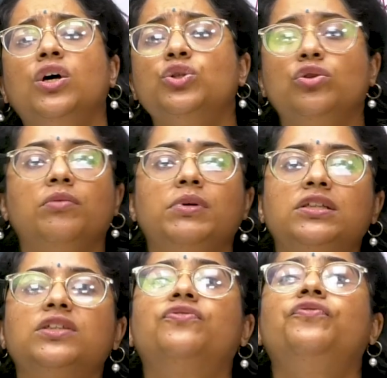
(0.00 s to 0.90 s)

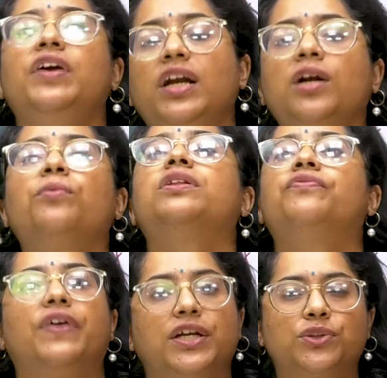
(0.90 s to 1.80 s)
Sundarbans is filled with
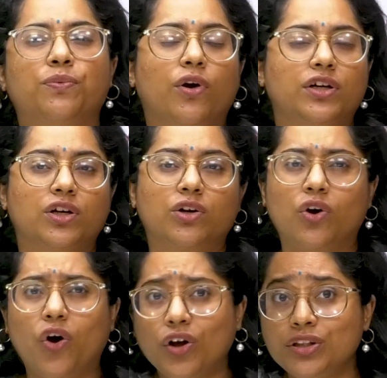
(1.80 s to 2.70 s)
fresh water,
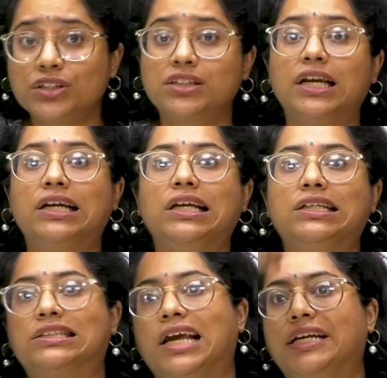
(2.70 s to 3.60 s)
constantly
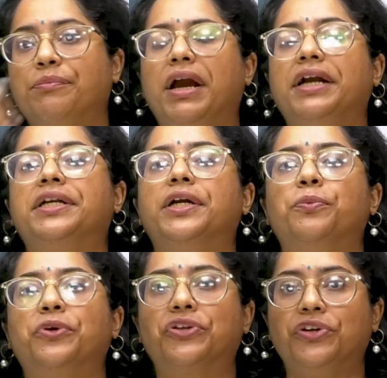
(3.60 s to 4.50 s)
sedimented
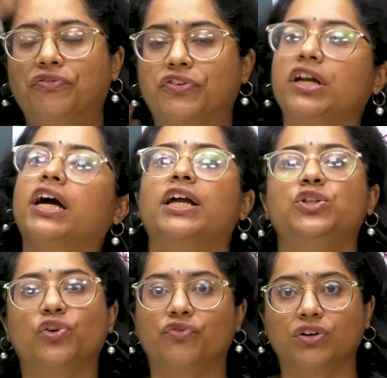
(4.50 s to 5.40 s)
with different
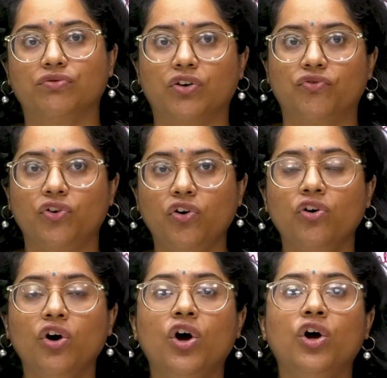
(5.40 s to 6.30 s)
kinds of river flow.